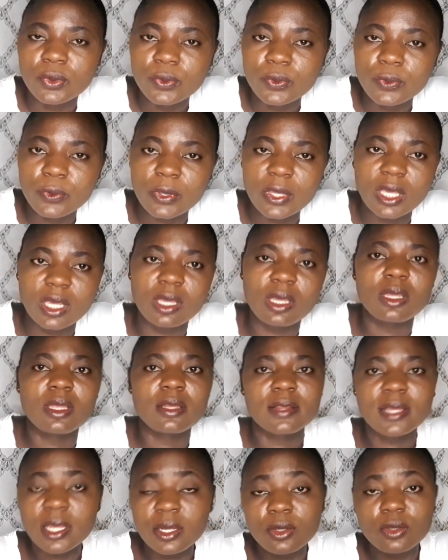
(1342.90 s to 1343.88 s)
Okay,
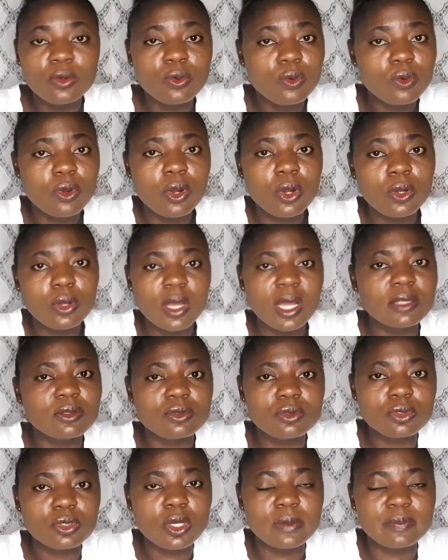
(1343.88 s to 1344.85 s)
then you go and
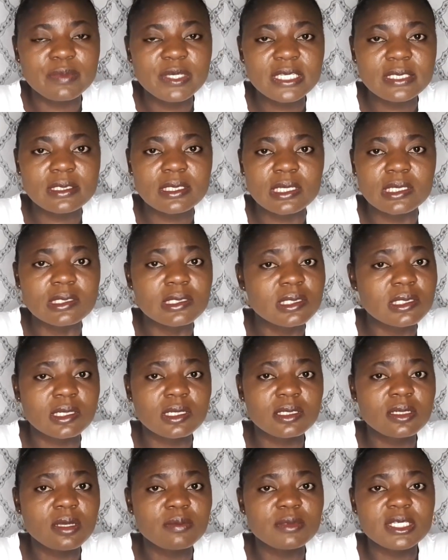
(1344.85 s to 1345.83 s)
do your business. It's
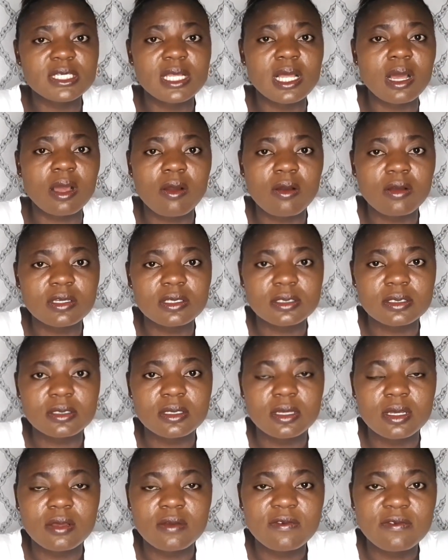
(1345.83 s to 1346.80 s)
not something that causes
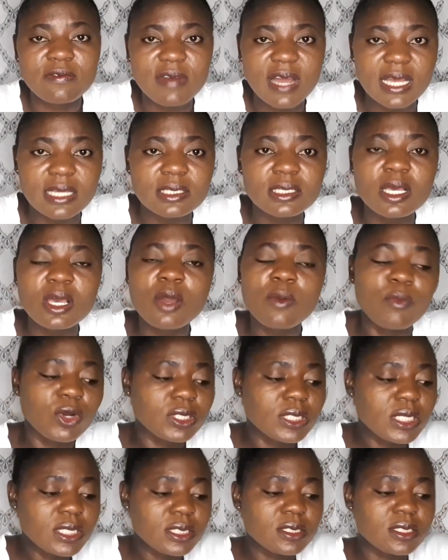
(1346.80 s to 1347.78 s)
fight.
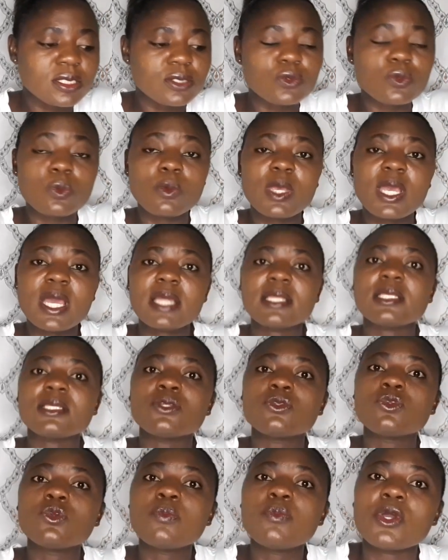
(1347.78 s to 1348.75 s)
But this is where the
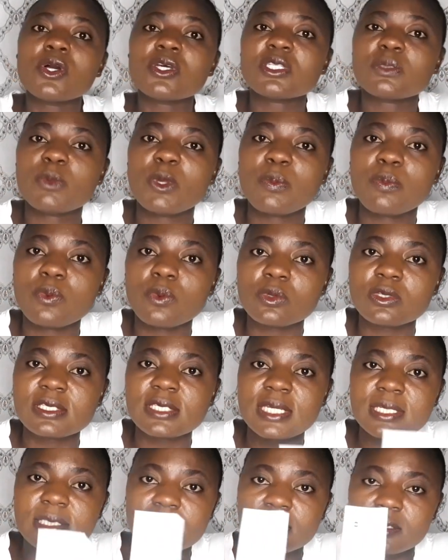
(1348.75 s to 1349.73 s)
dubious people
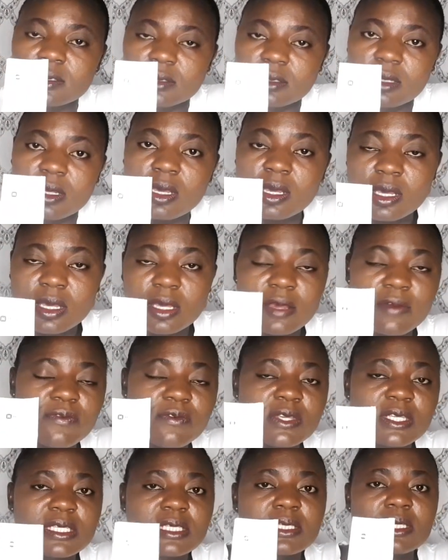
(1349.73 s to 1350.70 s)
set in. If
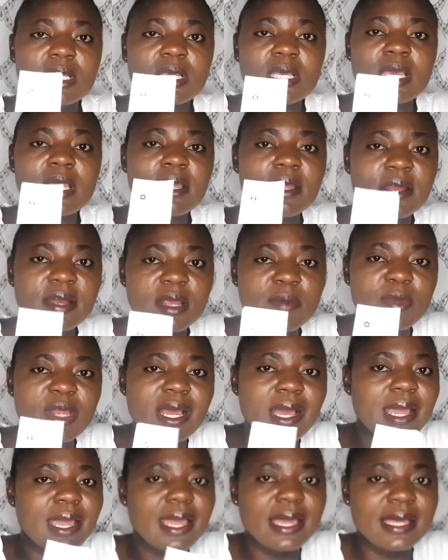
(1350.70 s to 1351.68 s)
it's a
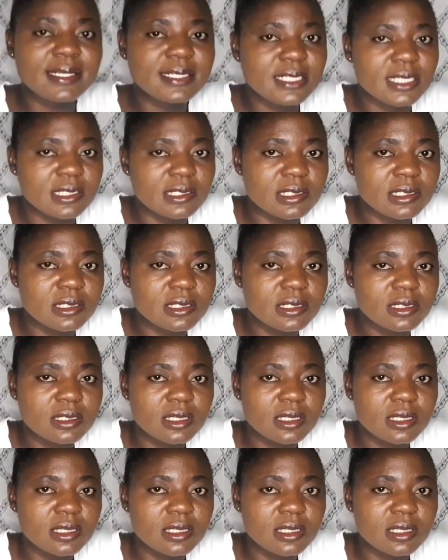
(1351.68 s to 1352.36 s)
criminal agent,